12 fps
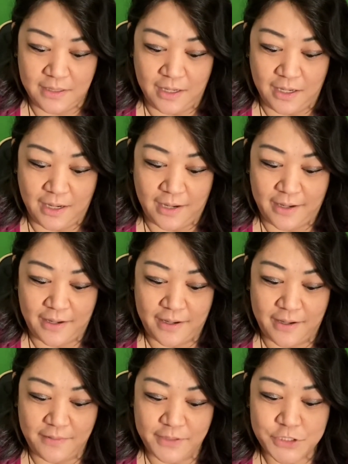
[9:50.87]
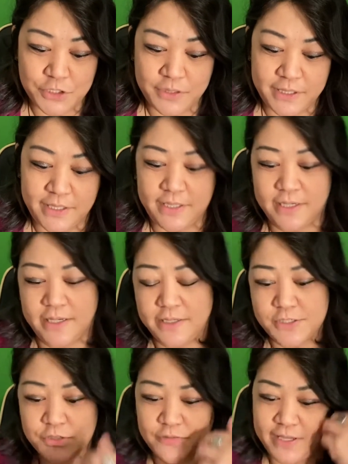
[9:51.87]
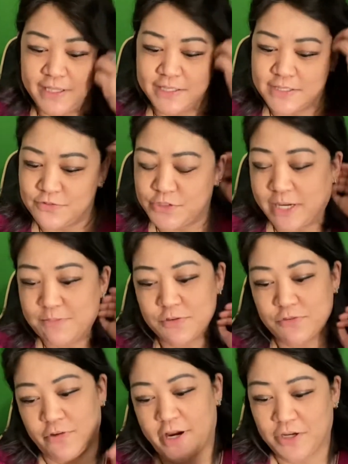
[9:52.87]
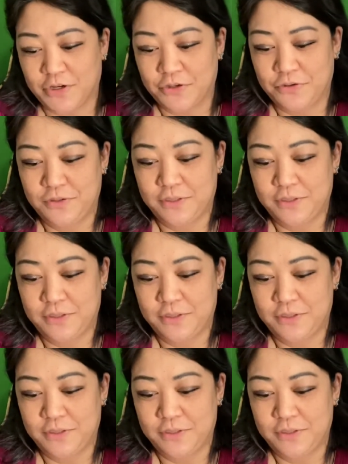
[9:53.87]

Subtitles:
They showed the surveillance of James Franco,